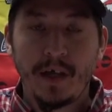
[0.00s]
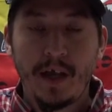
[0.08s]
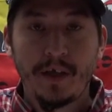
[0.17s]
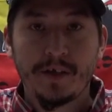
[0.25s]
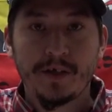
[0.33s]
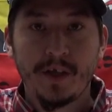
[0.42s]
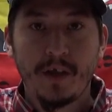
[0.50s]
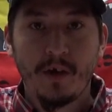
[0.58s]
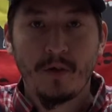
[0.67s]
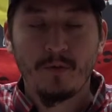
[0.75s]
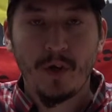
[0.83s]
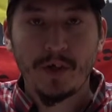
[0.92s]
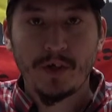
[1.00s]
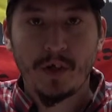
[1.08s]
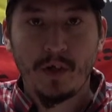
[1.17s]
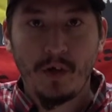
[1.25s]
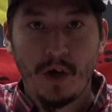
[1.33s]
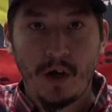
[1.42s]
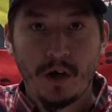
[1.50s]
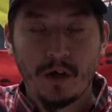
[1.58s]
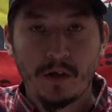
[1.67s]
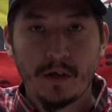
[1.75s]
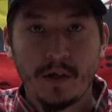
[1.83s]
as they are Vuntut law,